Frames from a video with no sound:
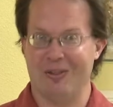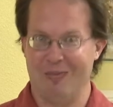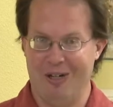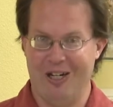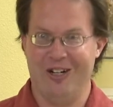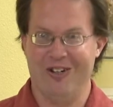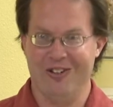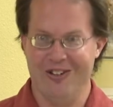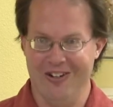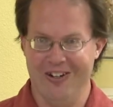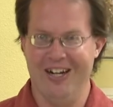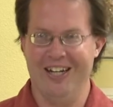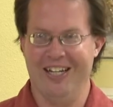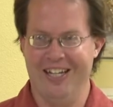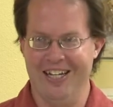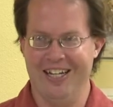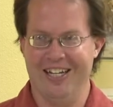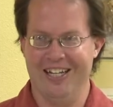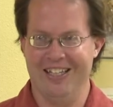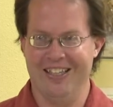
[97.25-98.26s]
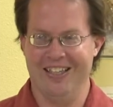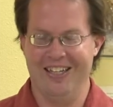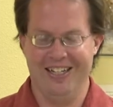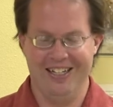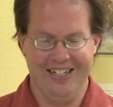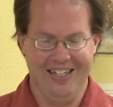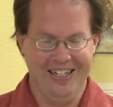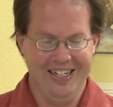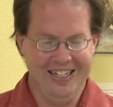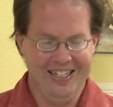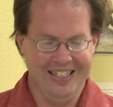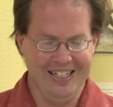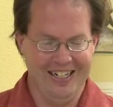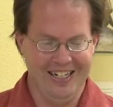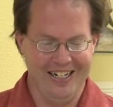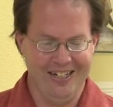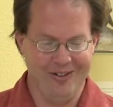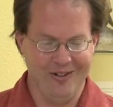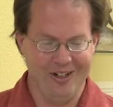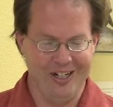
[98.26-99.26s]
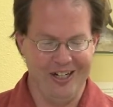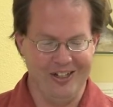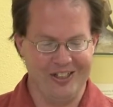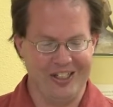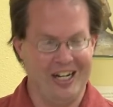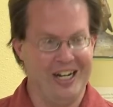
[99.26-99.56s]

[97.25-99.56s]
smaller than anyone else.